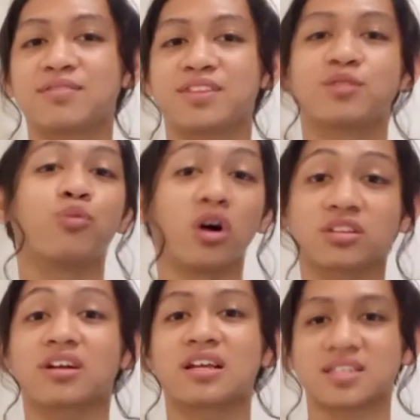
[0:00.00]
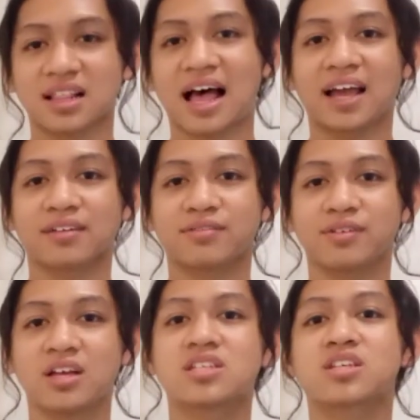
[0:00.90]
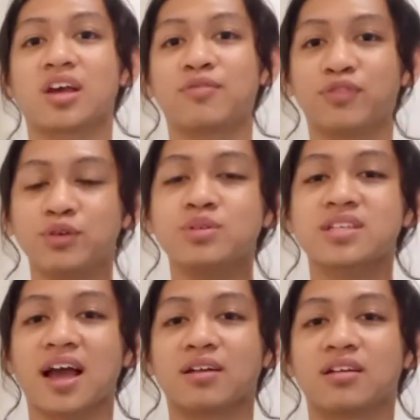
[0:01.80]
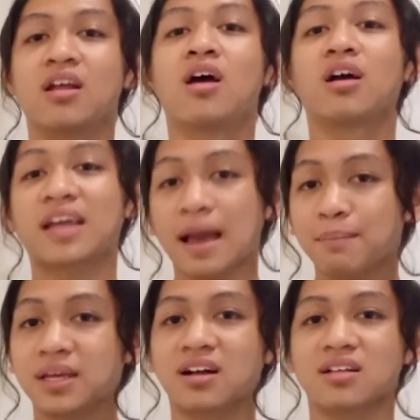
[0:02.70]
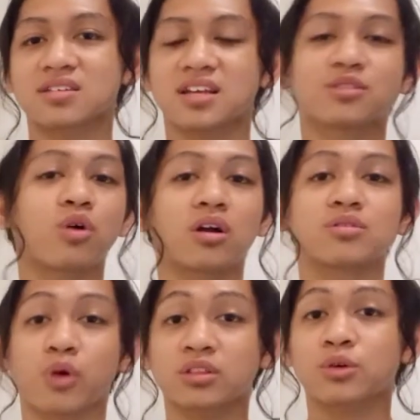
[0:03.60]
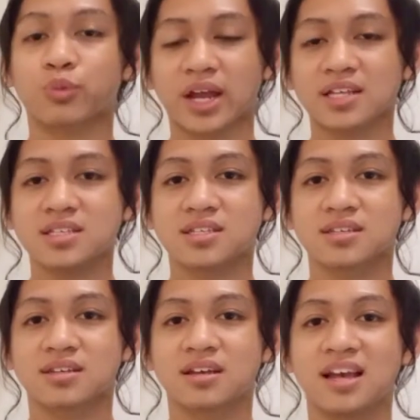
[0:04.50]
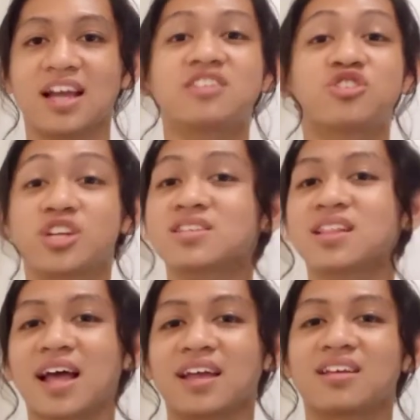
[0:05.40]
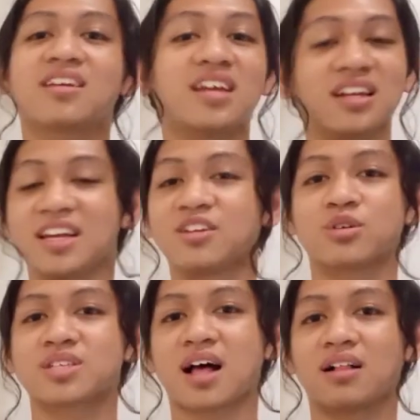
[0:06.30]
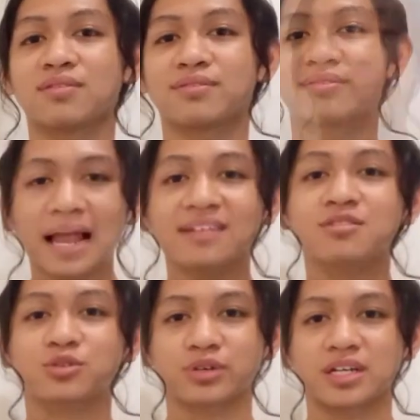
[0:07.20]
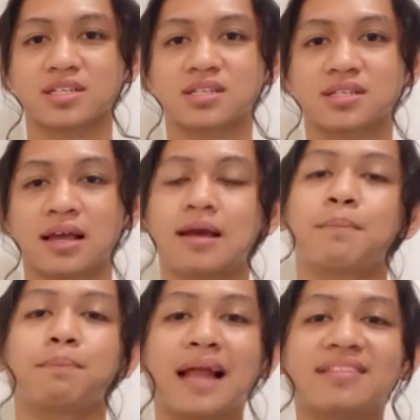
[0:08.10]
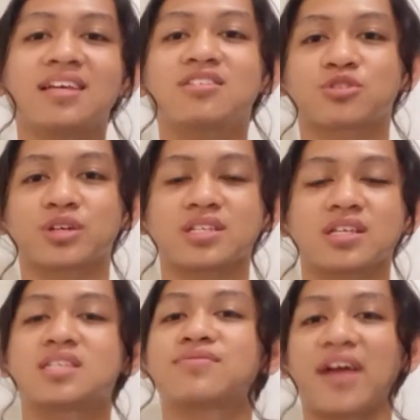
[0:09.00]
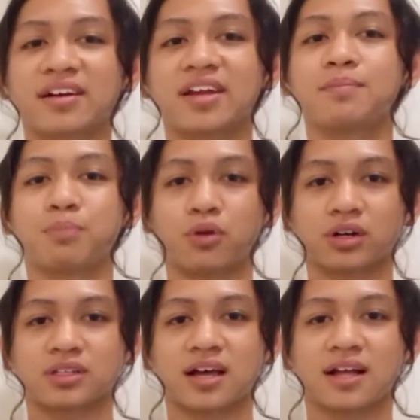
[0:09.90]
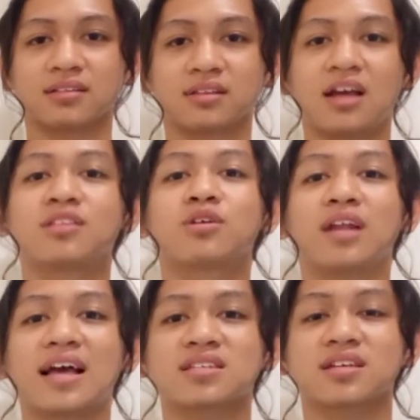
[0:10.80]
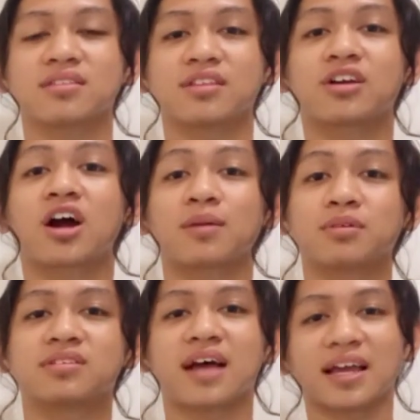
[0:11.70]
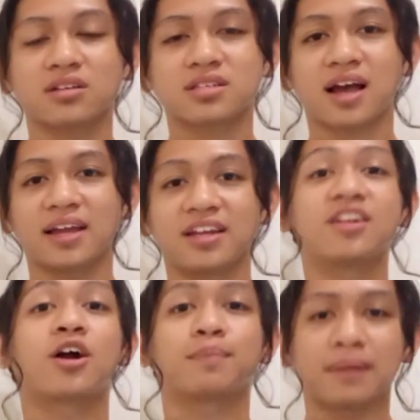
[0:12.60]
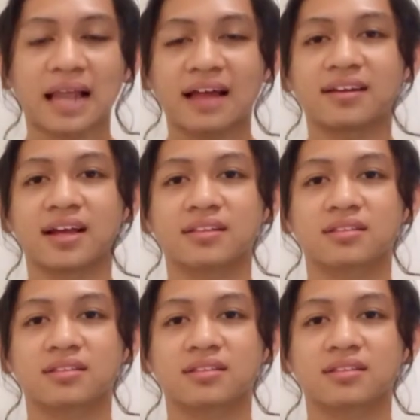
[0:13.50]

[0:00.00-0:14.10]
that water is life. So if you send chemicals into our waterways, it's just like killing yourself. Plant trees. Planting trees is very important to lessen the carbon dioxide in our planet.